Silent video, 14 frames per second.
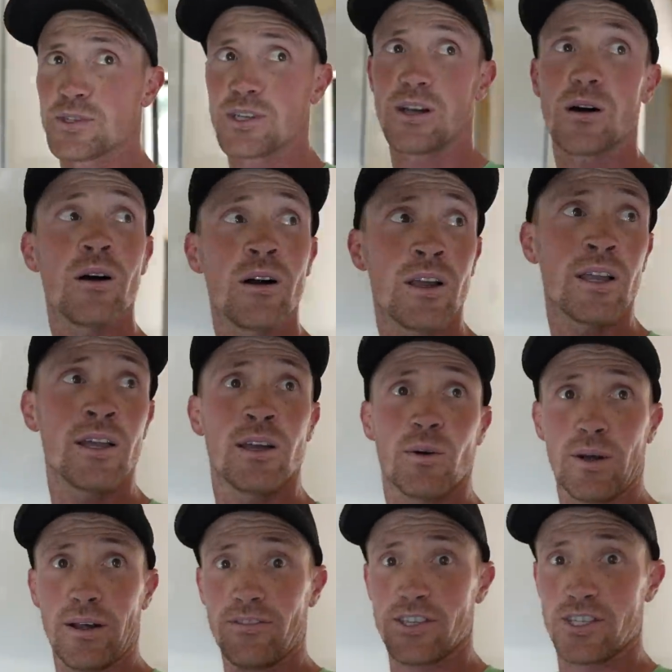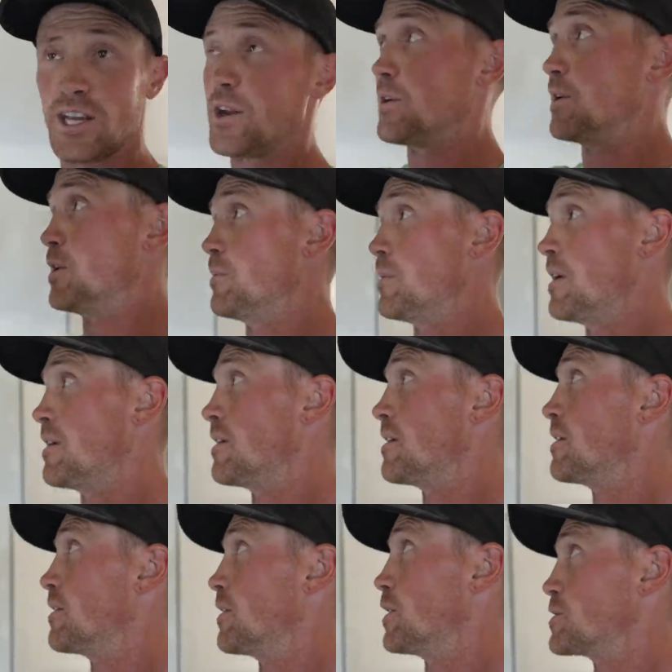So we have the sunroom,
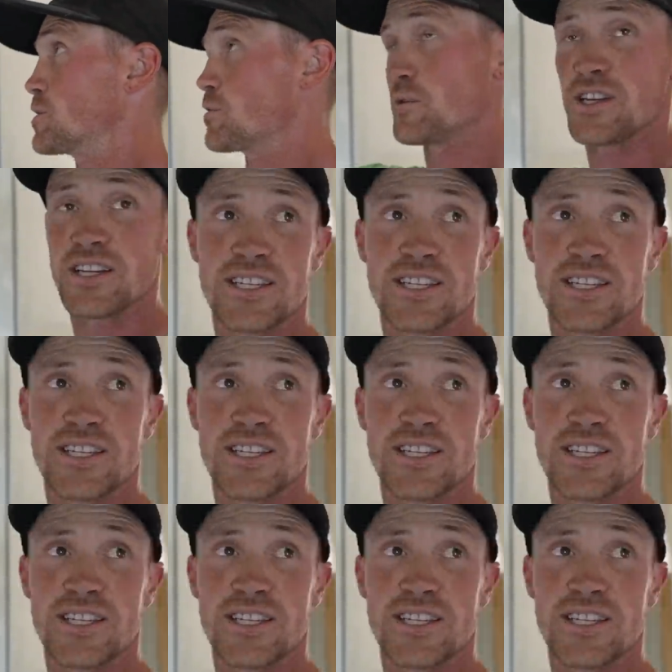those three